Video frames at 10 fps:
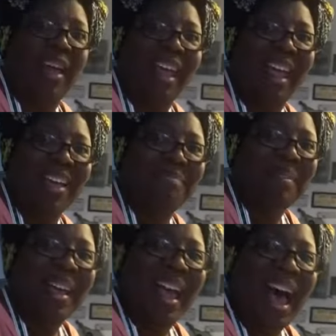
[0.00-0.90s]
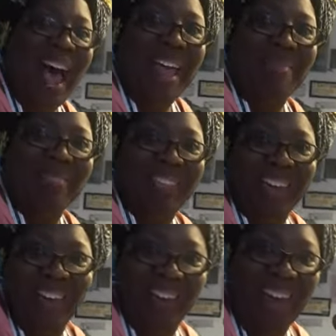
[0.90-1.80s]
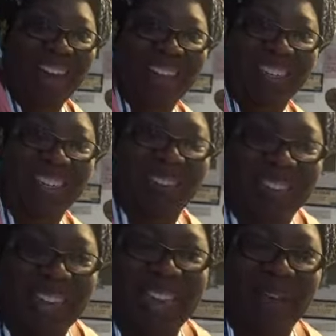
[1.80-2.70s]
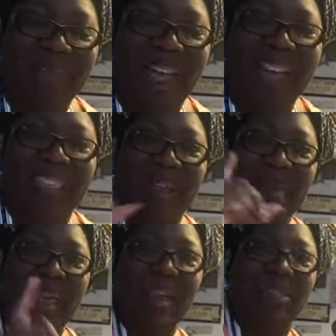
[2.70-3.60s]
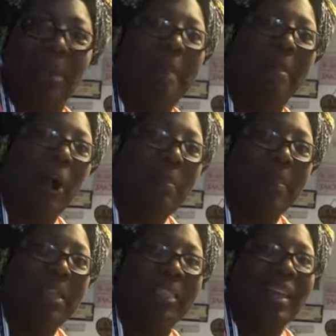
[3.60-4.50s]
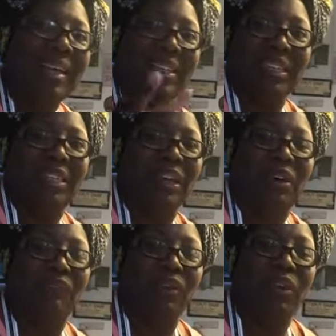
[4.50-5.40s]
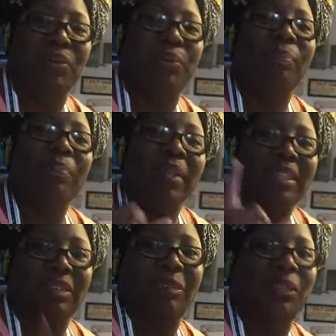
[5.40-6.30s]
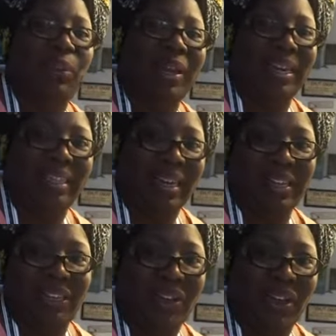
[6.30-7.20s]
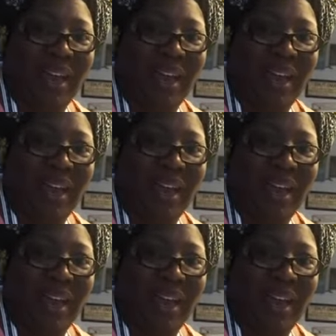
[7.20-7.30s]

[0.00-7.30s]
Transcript: I am. I am Regina Crayton of Gina's Cuisine Cupcakes. It is my purpose to serve you some sweetness into your